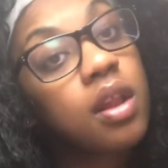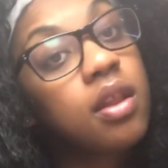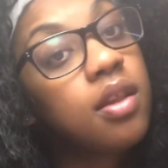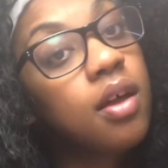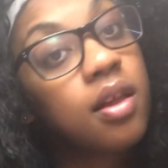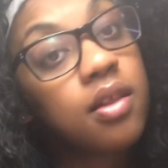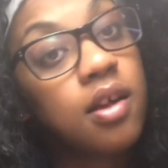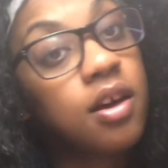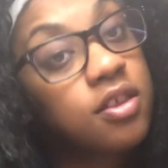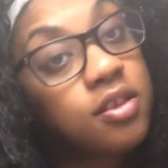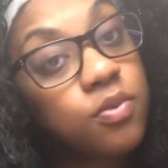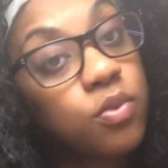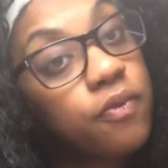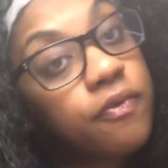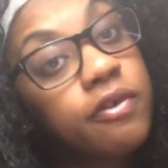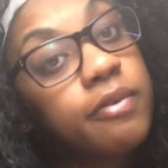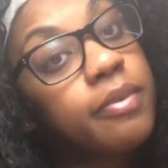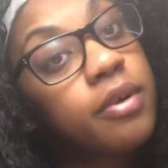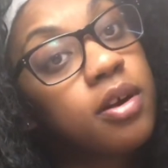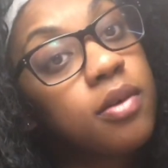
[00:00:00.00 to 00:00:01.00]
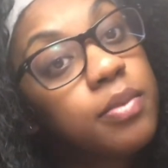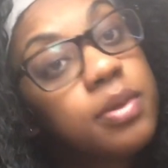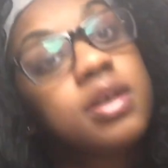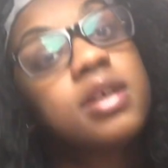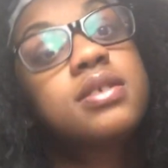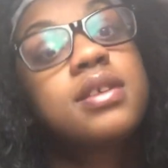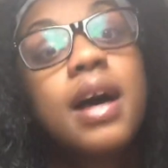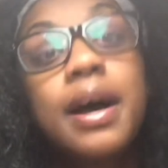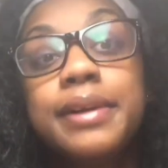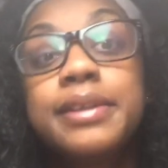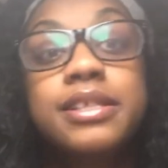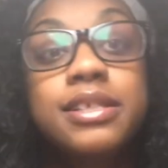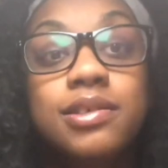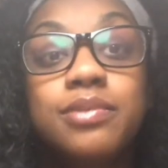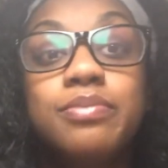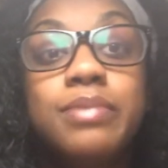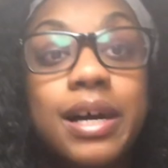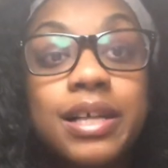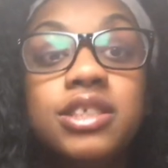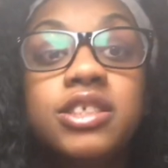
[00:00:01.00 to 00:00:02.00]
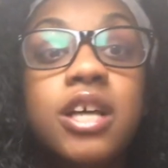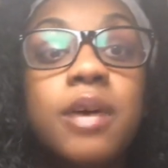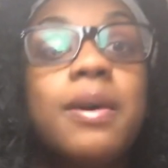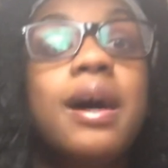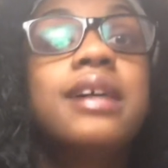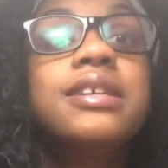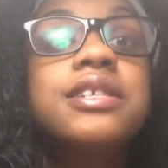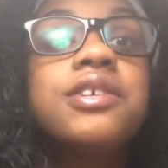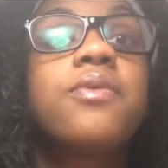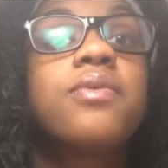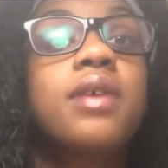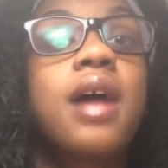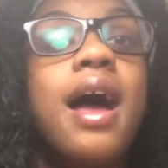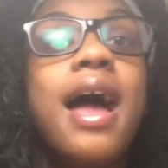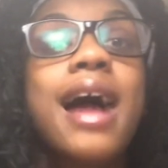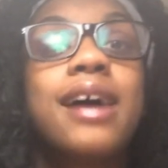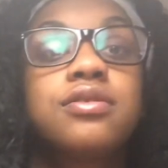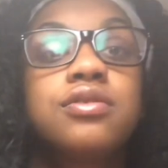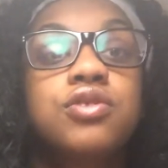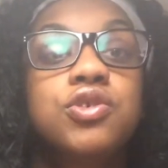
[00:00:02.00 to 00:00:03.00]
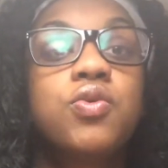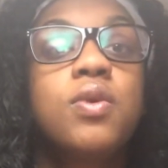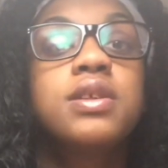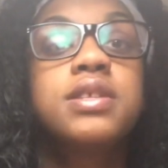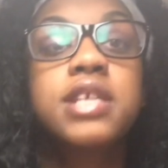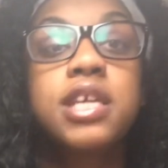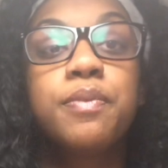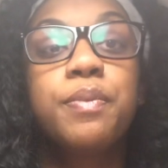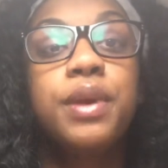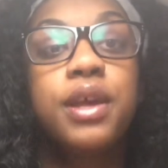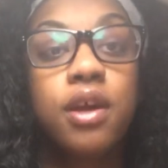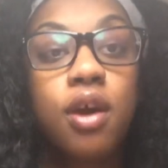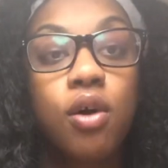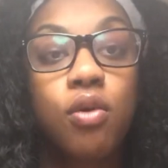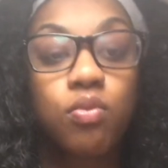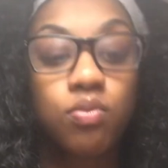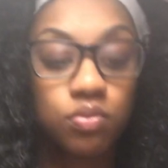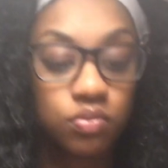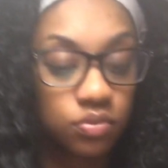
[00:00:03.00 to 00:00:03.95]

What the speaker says: not a lot of them were female because I did my job. I did what I had to do as EPO.